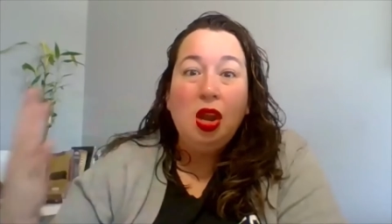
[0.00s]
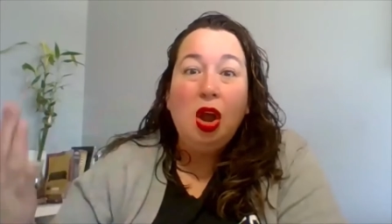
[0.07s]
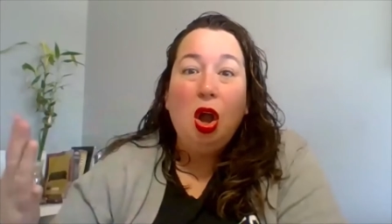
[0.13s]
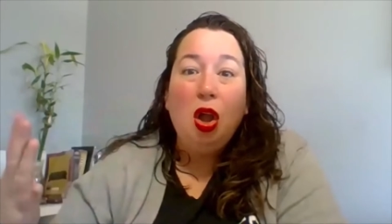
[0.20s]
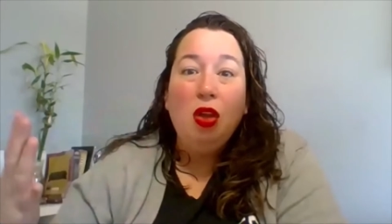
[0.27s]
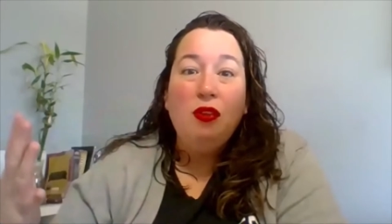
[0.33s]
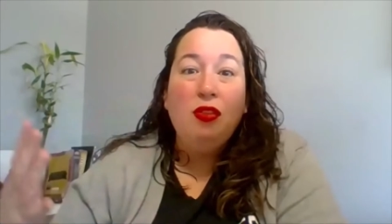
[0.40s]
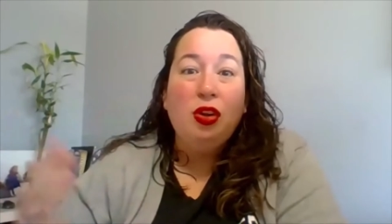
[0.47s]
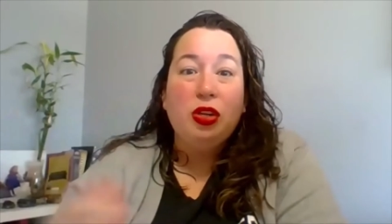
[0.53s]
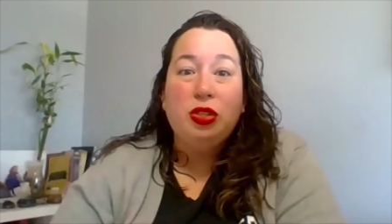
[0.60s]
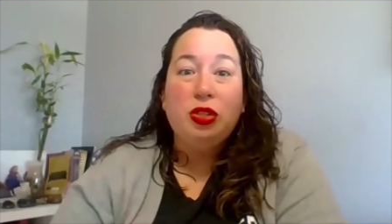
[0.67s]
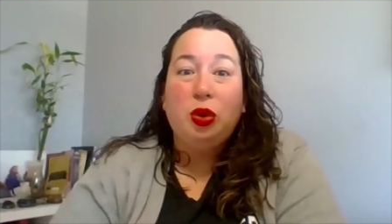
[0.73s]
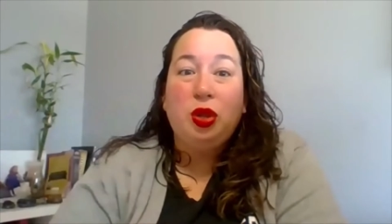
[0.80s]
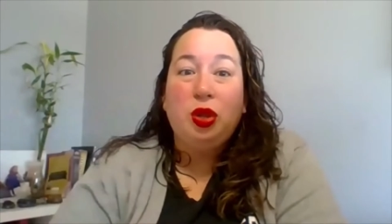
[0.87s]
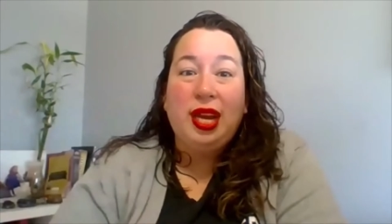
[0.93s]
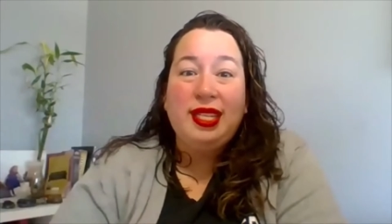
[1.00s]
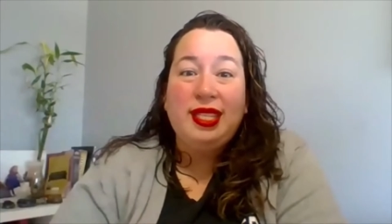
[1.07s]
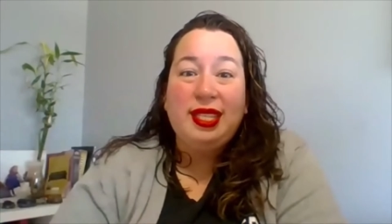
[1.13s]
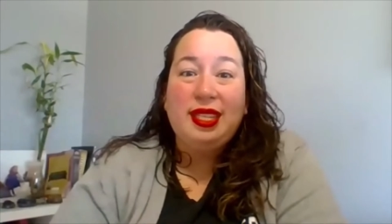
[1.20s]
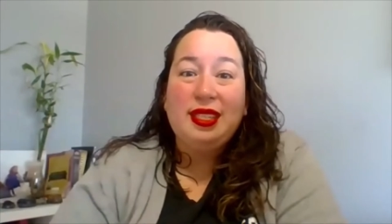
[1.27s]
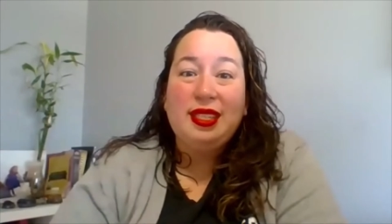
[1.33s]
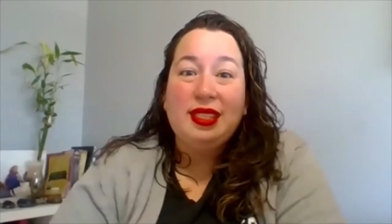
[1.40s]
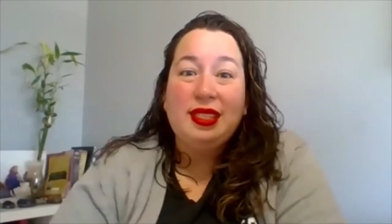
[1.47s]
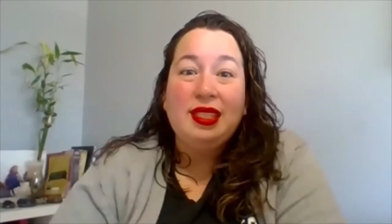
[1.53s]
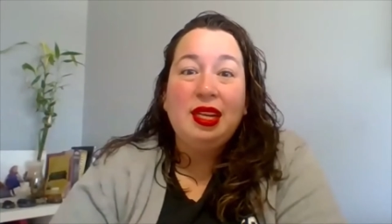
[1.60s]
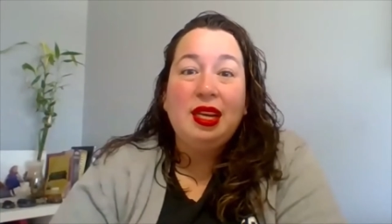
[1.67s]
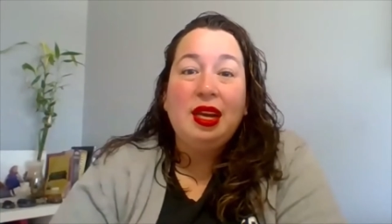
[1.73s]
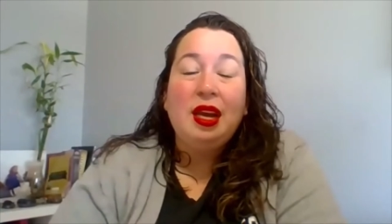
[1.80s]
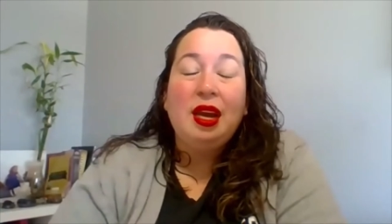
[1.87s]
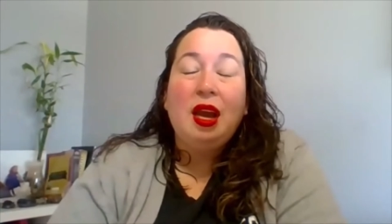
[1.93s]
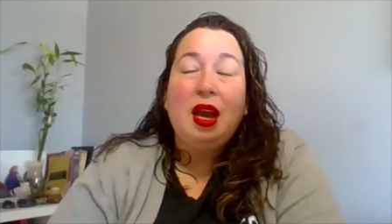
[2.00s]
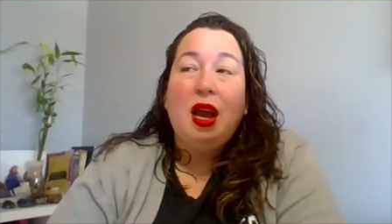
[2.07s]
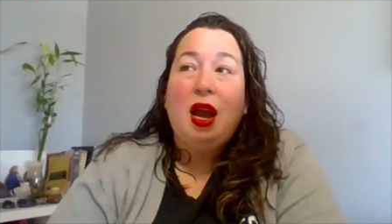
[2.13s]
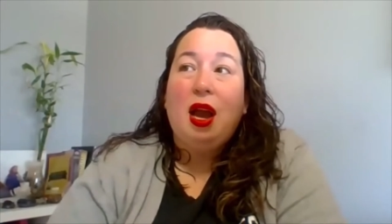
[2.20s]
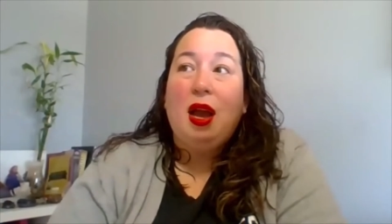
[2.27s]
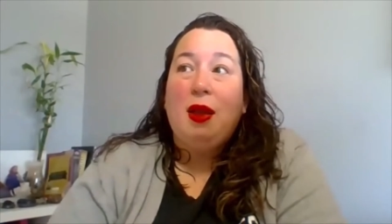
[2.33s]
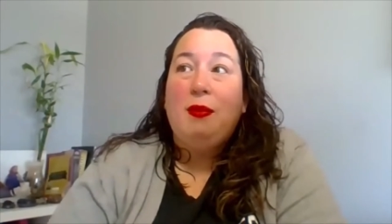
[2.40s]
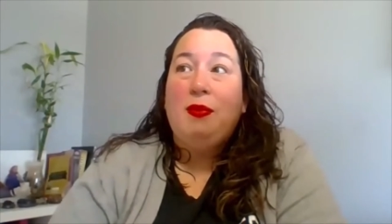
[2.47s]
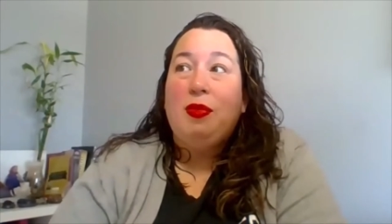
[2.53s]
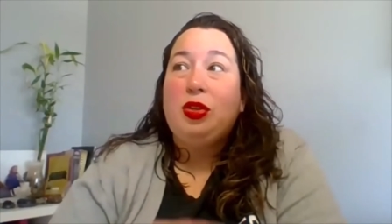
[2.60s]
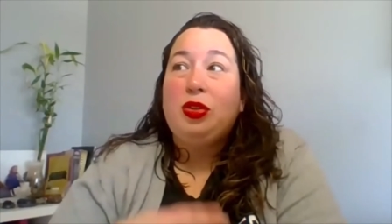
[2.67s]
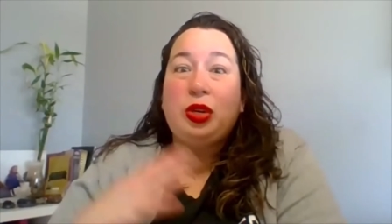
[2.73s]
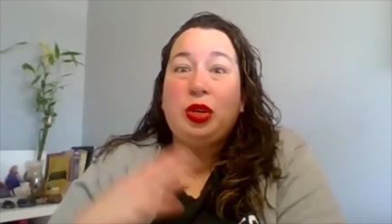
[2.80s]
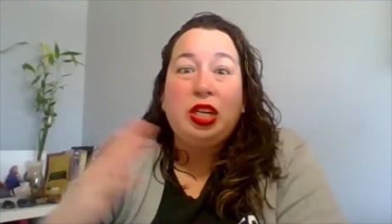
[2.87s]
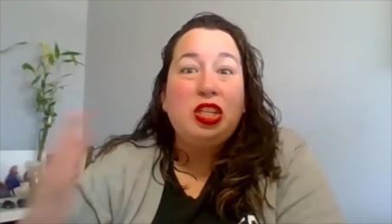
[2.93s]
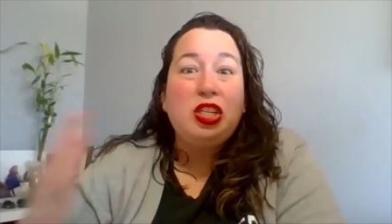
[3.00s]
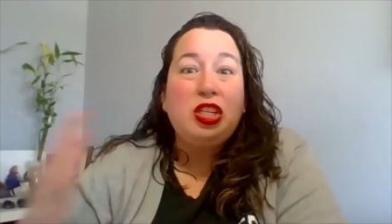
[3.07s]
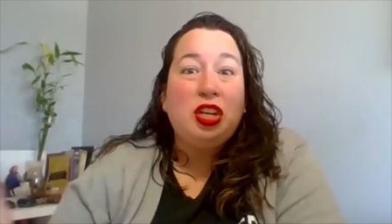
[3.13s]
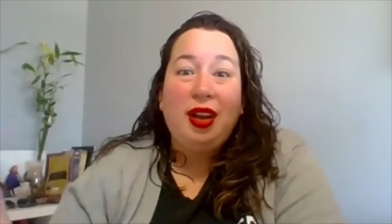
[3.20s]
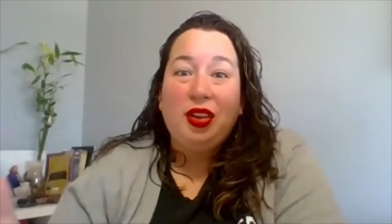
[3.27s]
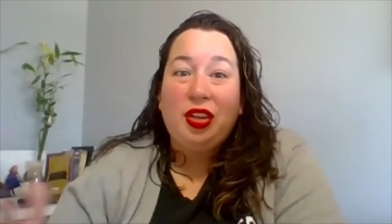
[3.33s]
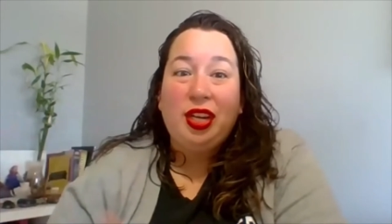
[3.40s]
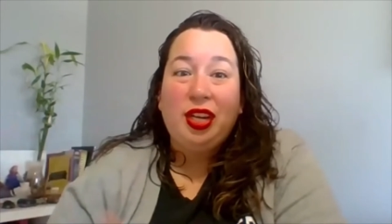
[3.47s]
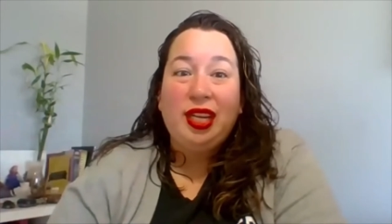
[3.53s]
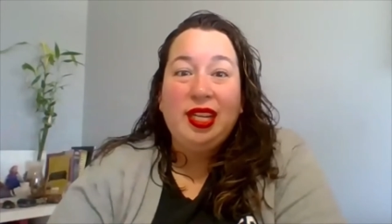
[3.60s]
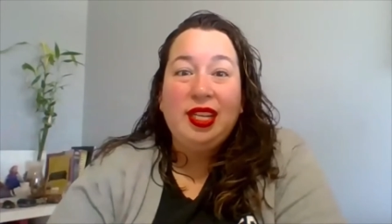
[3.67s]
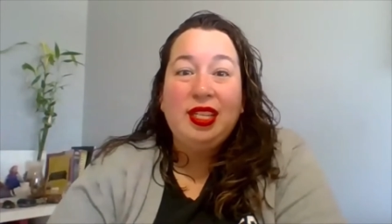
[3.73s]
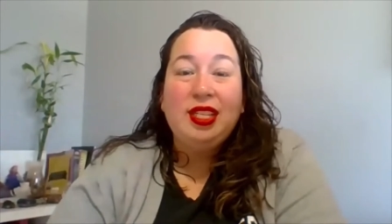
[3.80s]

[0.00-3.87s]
all of their soul lessons during childhood.